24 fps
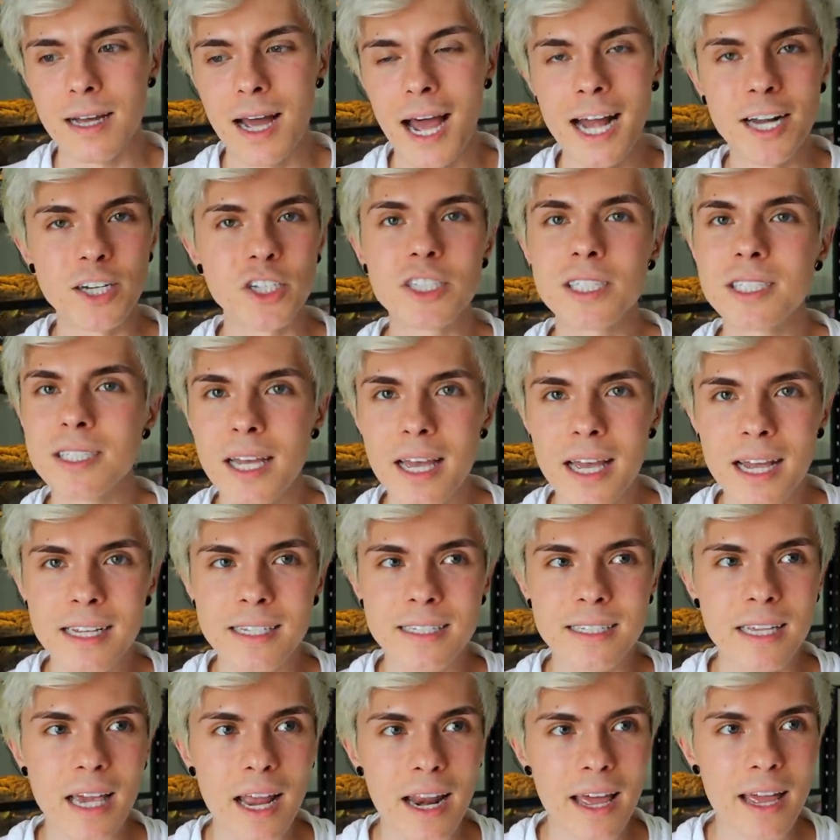I just
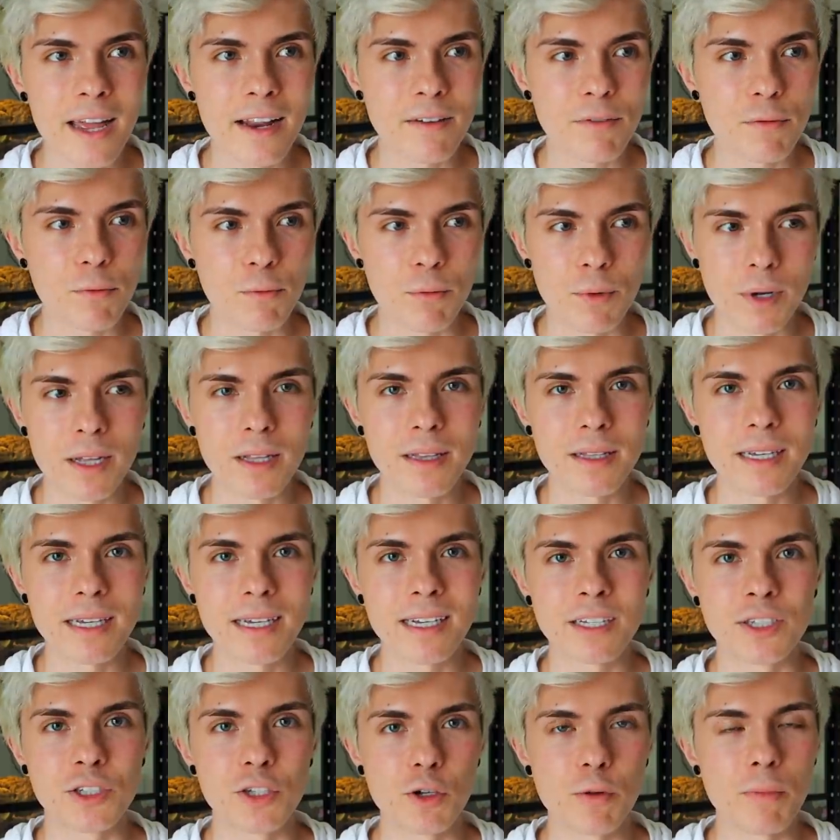like didn't
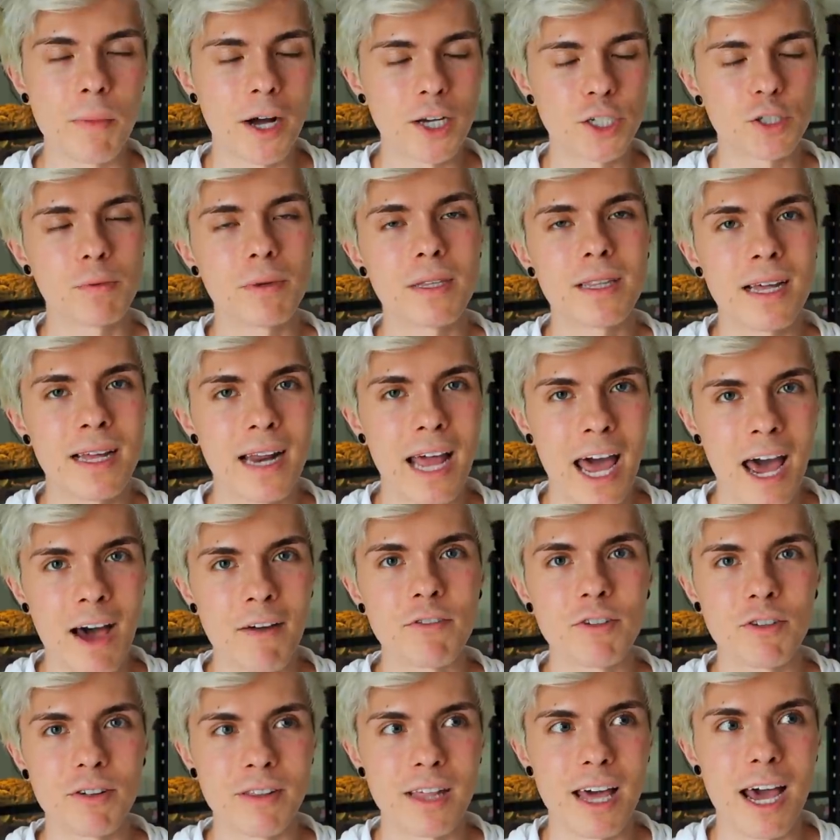really do much with it
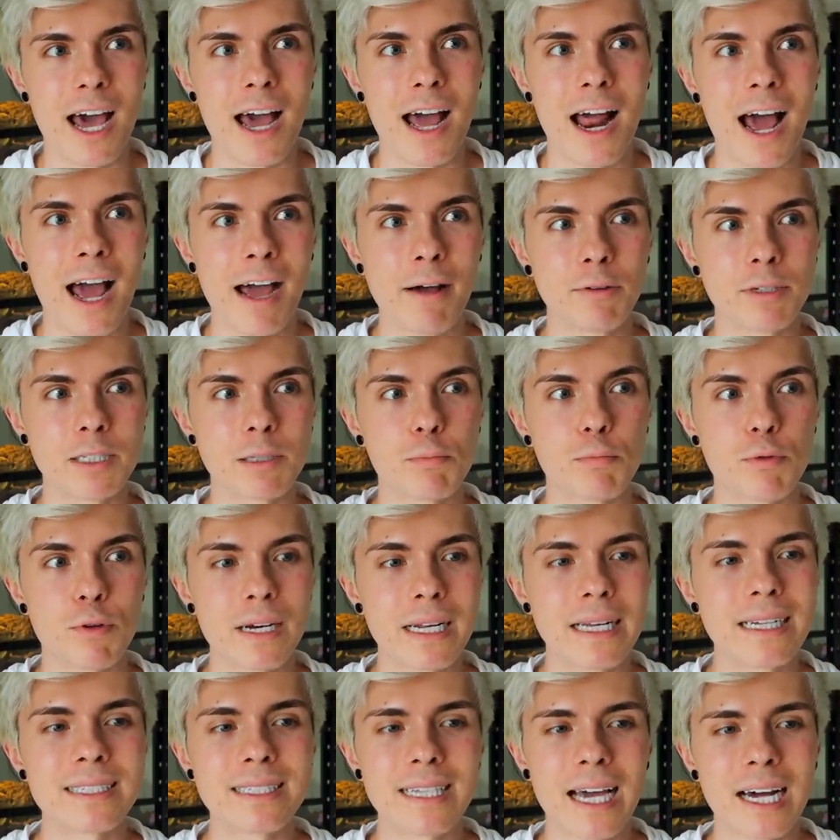after that. I was
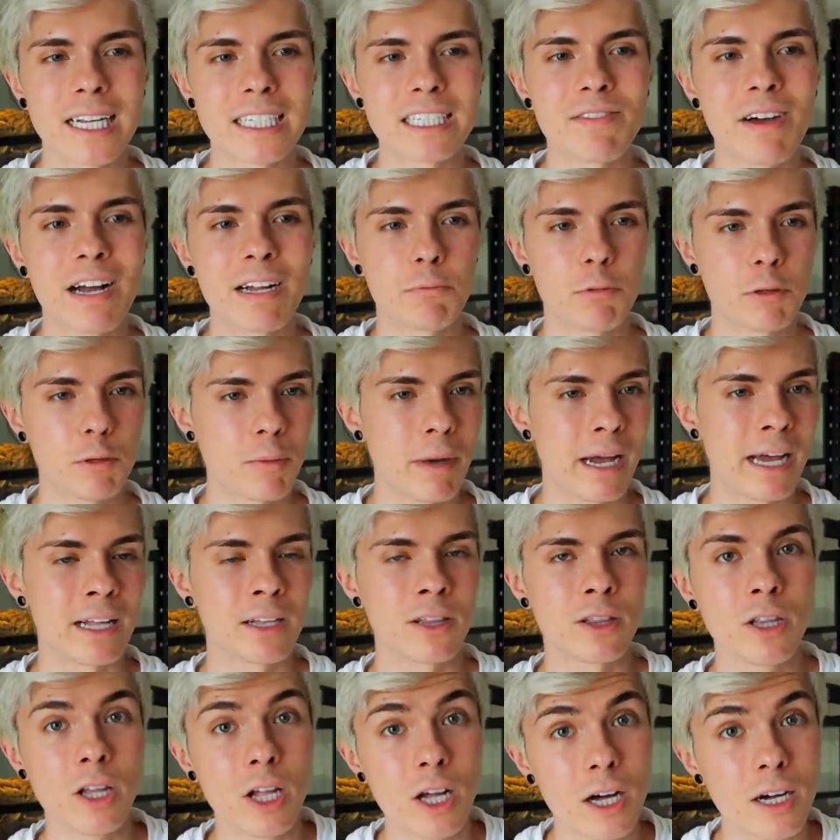pretty satisfied with the way
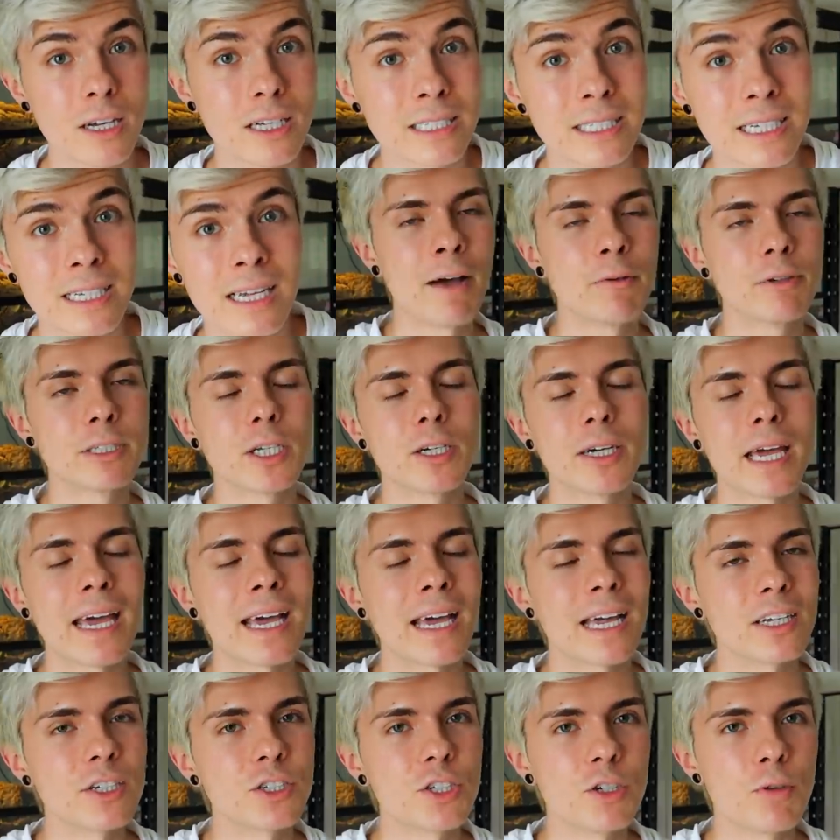it looked. I was looking
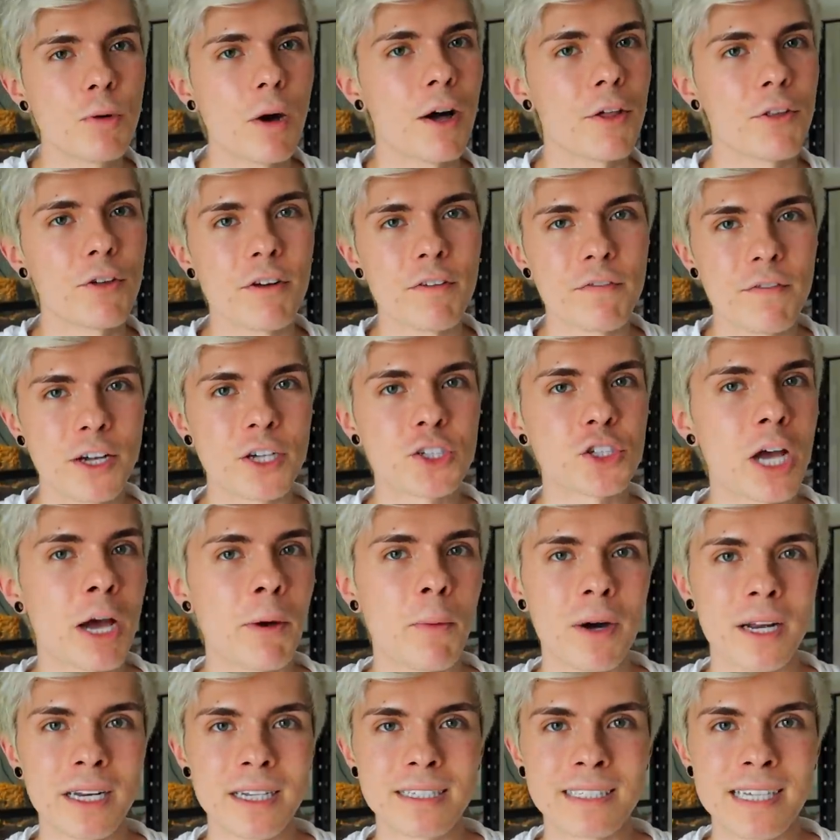into other fish I
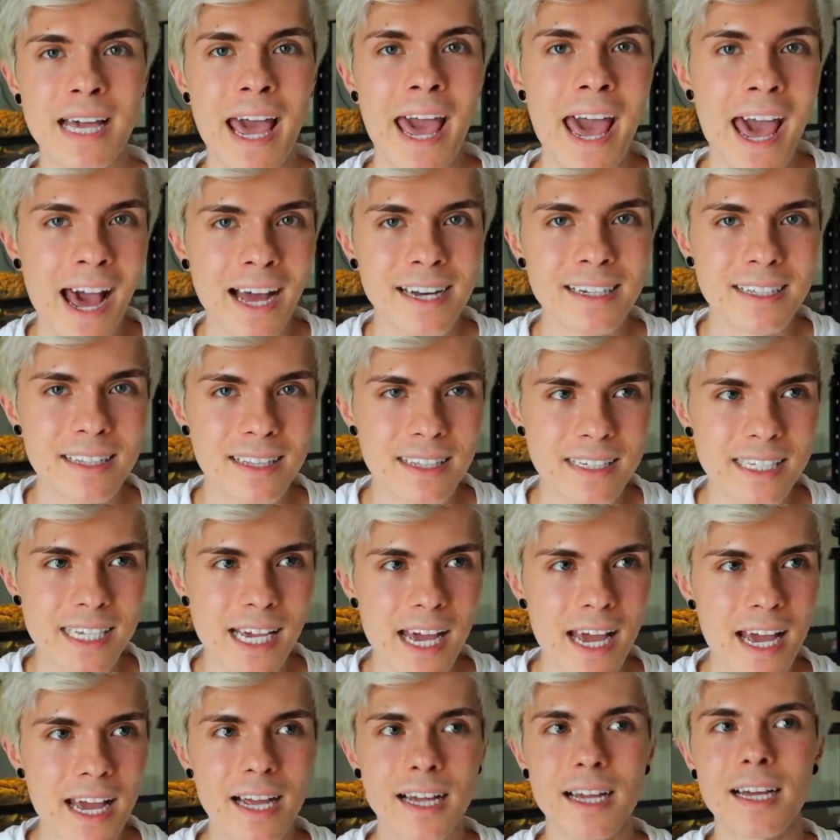wanted to add to the
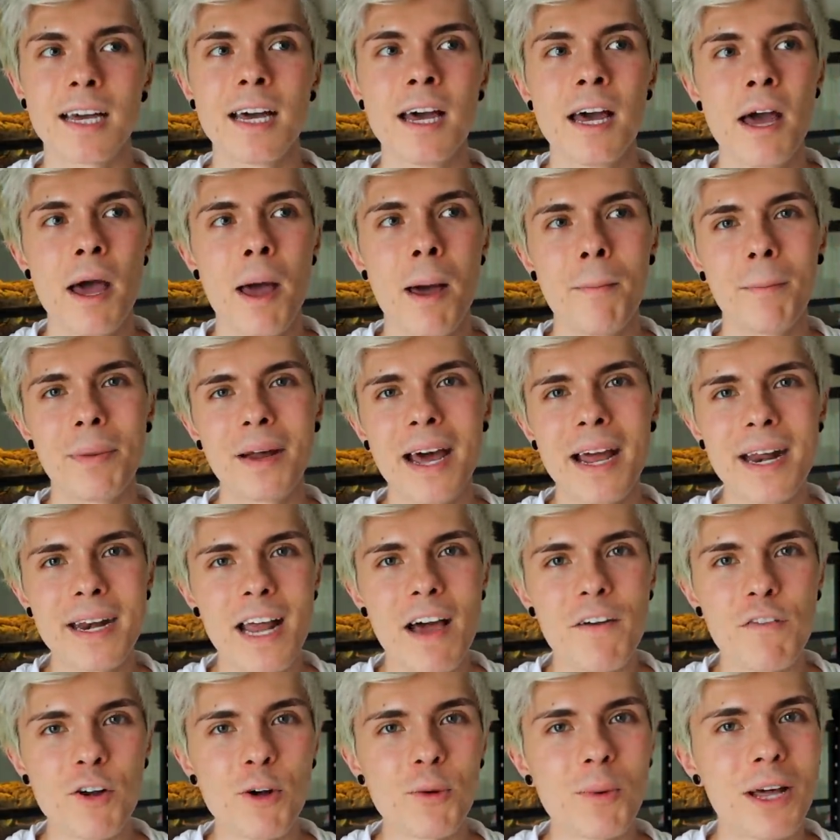tank, but I
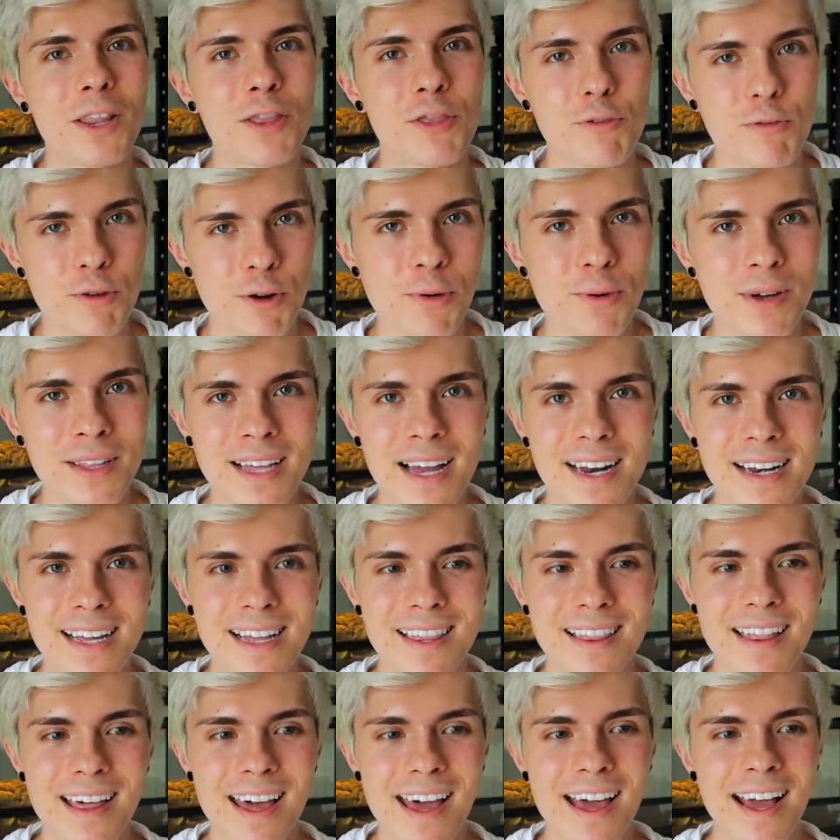never went through with
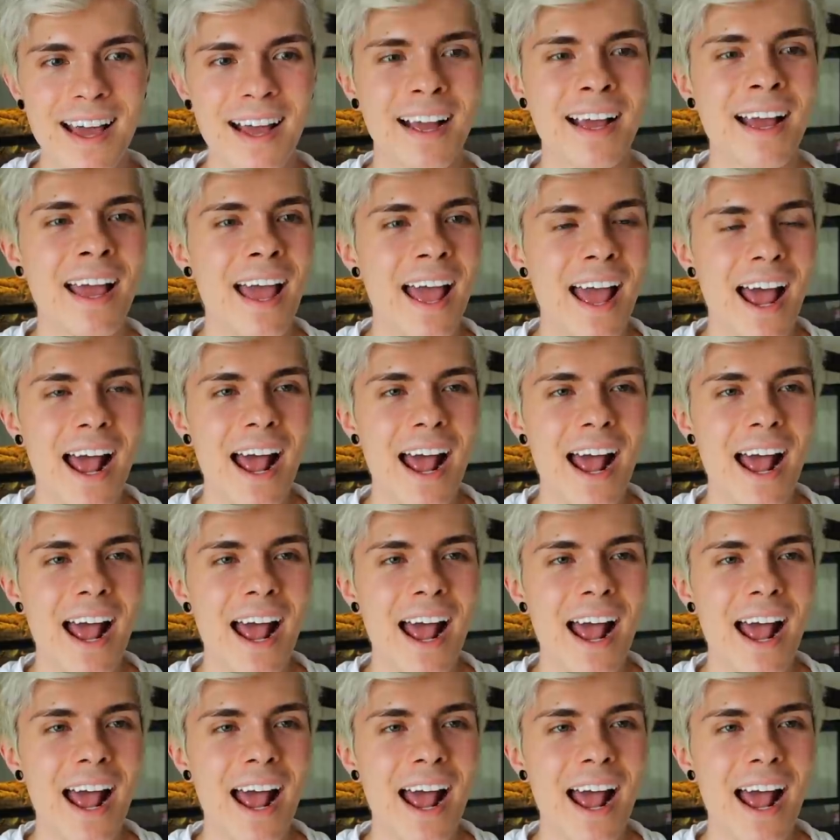anything.